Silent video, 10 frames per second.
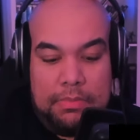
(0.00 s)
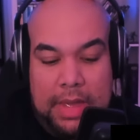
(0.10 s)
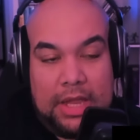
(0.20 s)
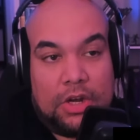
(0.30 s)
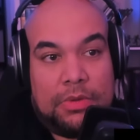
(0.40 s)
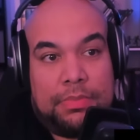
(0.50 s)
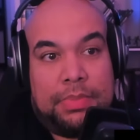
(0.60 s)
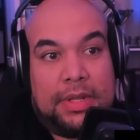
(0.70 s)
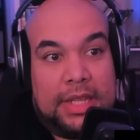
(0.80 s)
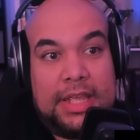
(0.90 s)
make her
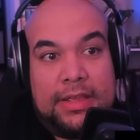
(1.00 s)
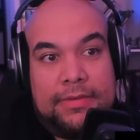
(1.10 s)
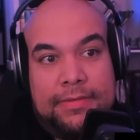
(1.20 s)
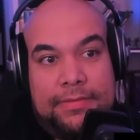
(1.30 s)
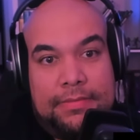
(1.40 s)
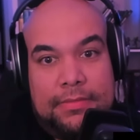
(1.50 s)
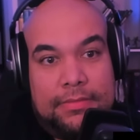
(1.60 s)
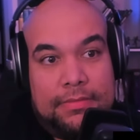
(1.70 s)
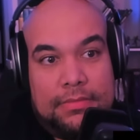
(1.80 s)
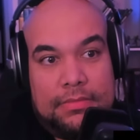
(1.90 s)
believe
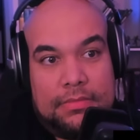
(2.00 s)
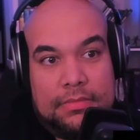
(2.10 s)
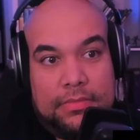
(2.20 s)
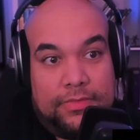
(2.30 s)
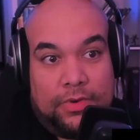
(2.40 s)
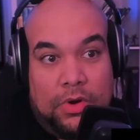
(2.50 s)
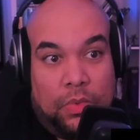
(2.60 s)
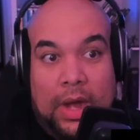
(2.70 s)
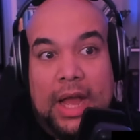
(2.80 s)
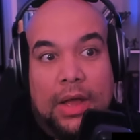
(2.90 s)
for a
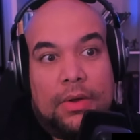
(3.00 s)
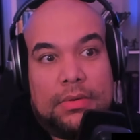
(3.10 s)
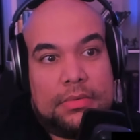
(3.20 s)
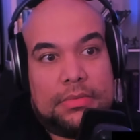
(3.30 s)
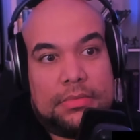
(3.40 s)
while